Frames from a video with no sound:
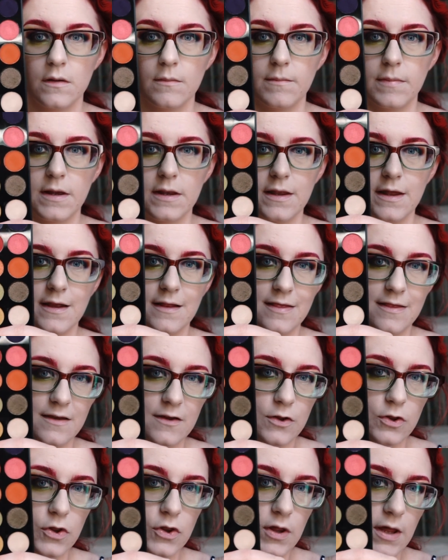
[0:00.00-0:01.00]
But like these
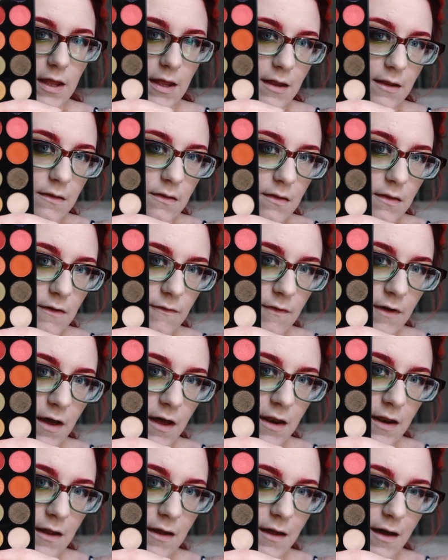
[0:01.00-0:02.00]
shades, they've
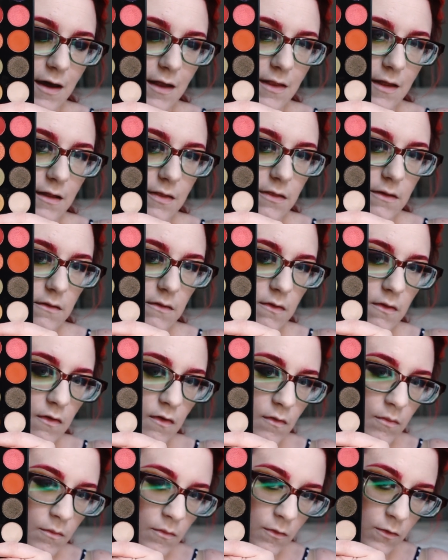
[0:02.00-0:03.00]
kind of got like this
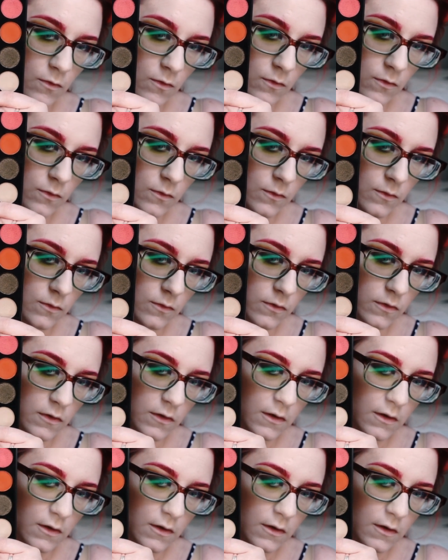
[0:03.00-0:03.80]
smooth,